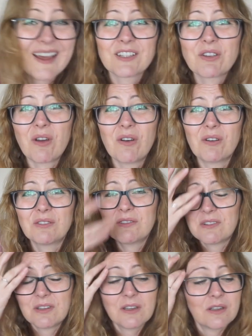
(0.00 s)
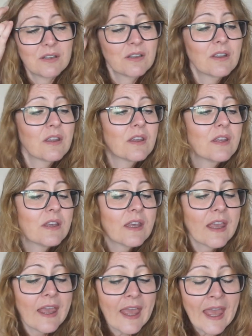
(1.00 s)
at all.
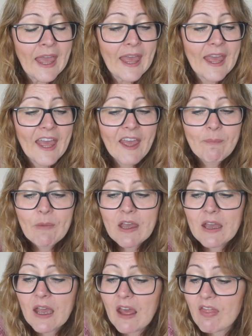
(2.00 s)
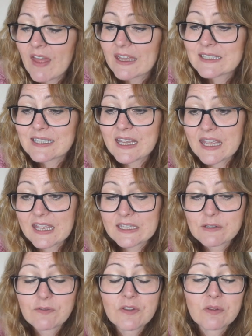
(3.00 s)
Um, and that is it
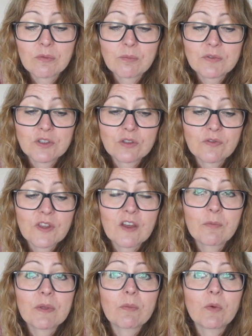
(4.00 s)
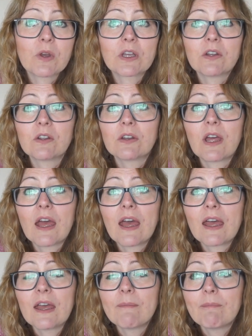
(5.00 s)
for the stuff that I've been working on.
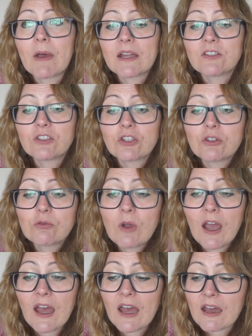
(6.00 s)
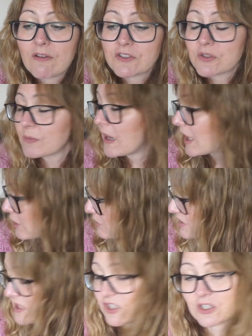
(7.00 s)
Um, I do have some
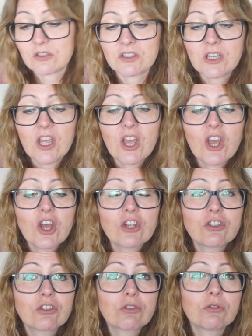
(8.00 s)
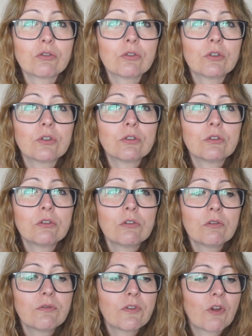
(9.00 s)
acquisitions. So
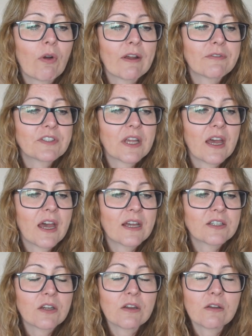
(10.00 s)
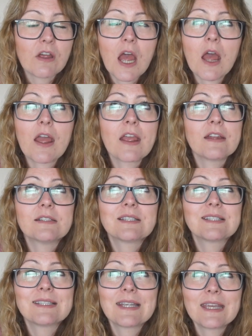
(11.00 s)
Lovecrafts had an
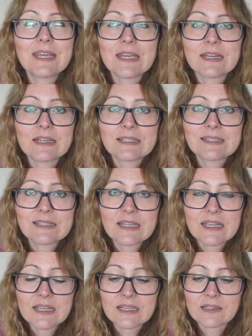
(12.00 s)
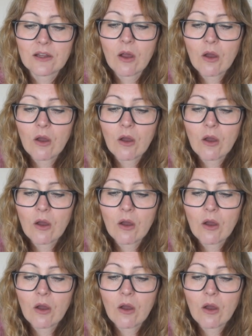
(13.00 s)
insane sale